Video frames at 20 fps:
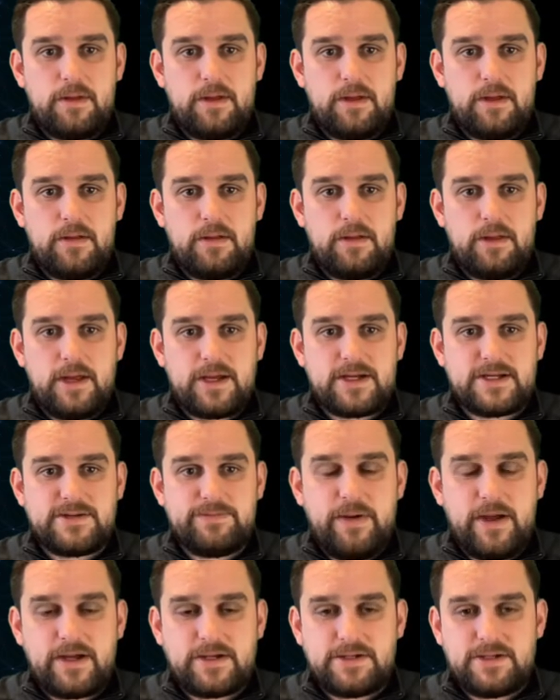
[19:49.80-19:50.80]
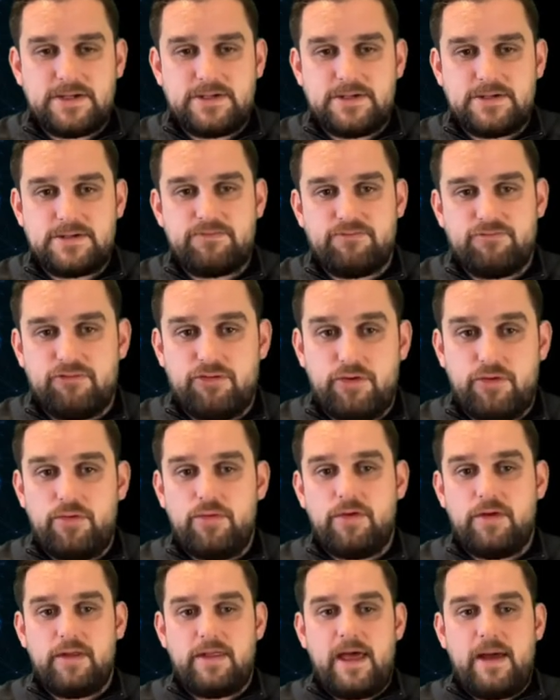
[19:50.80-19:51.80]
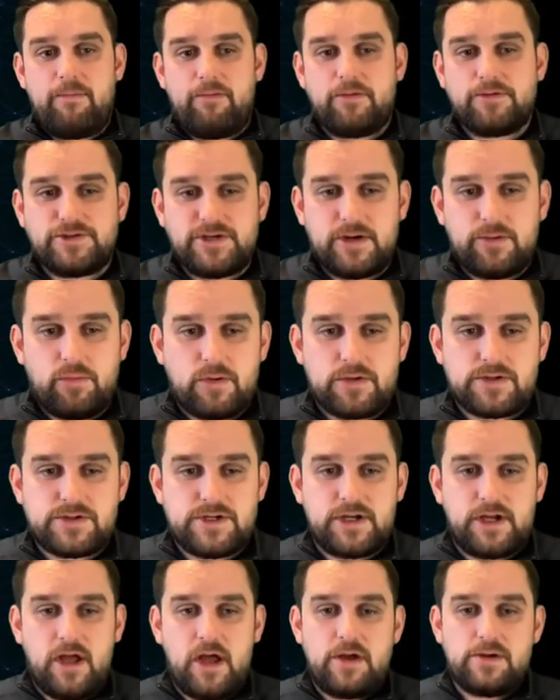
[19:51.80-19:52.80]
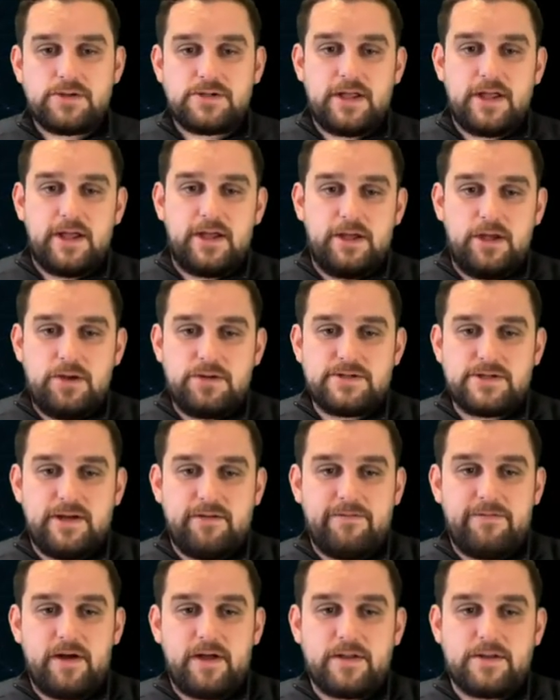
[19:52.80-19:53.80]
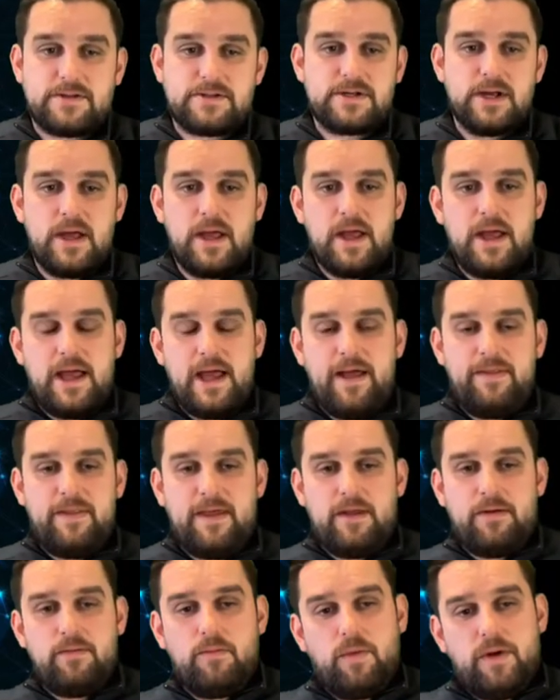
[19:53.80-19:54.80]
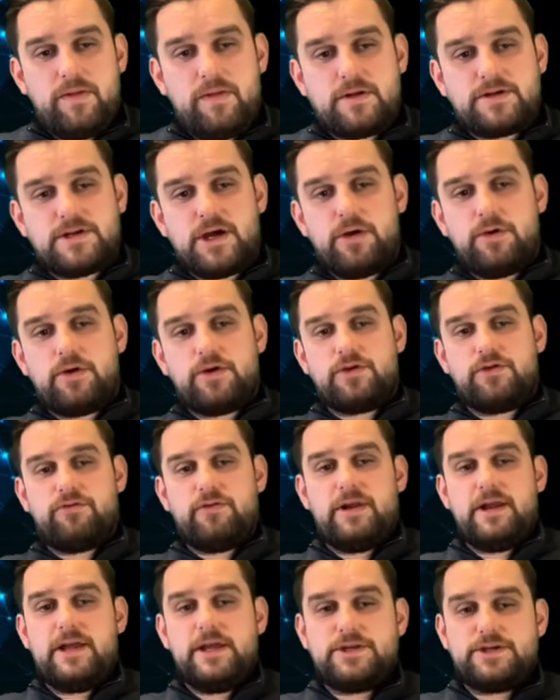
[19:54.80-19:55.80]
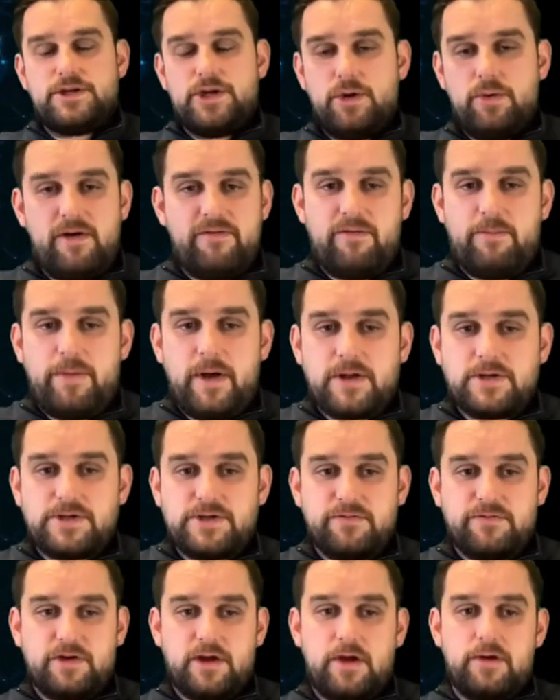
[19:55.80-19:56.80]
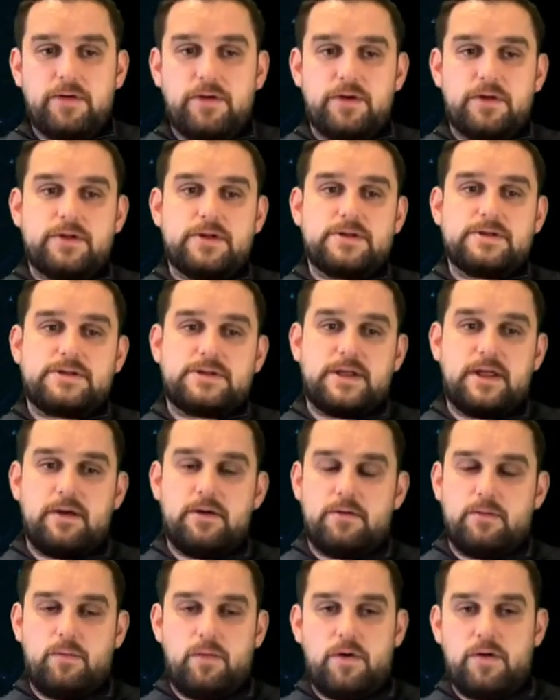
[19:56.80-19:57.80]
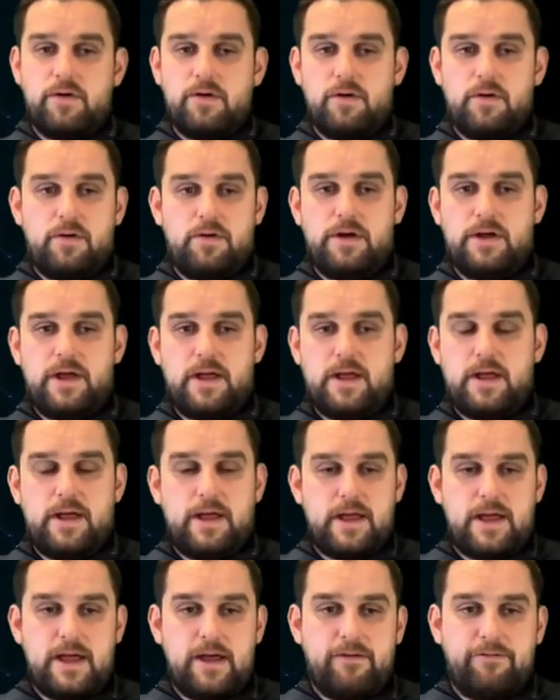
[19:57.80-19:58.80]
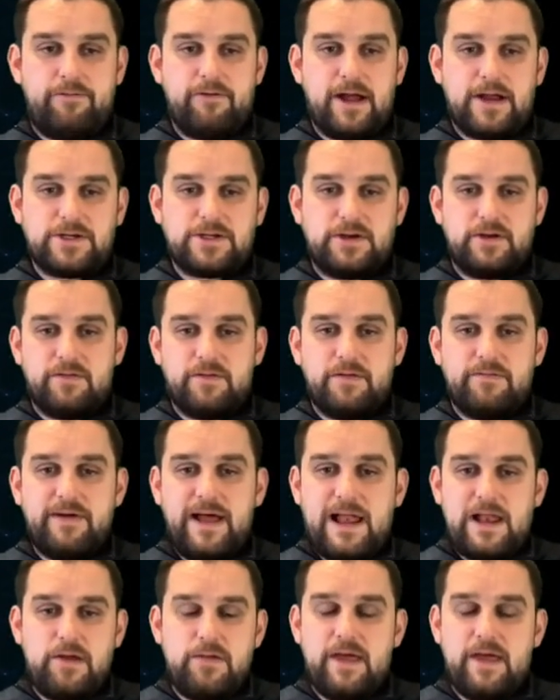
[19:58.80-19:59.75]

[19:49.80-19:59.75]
expected route that project wants to go. So they use that funds, and then when the token's released, you have a bunch of tokens that were a fraction of the value that